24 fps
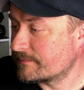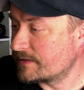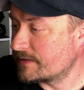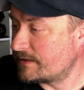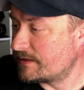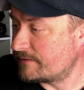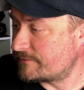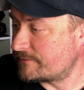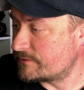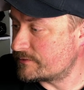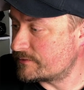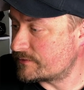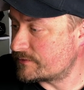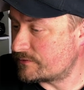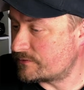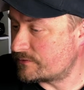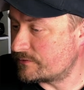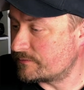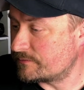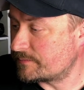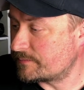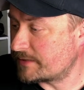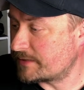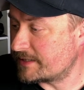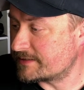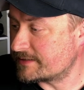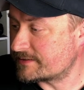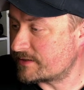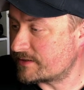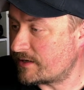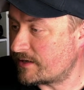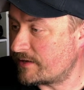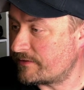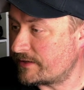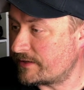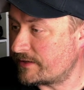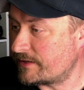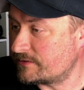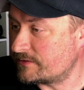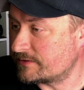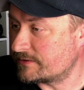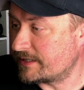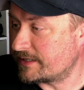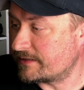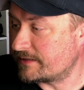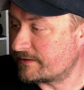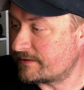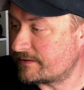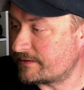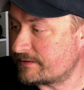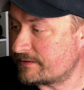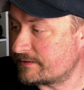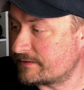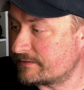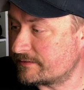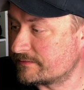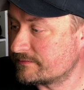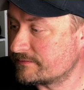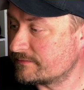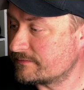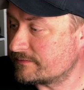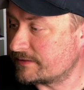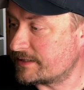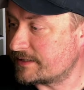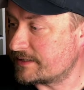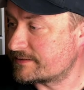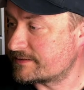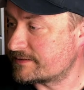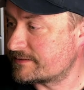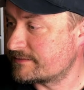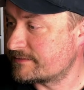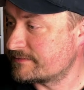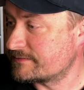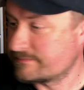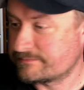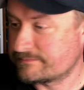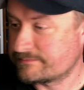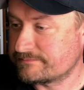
if you do placed on, then you'll get the list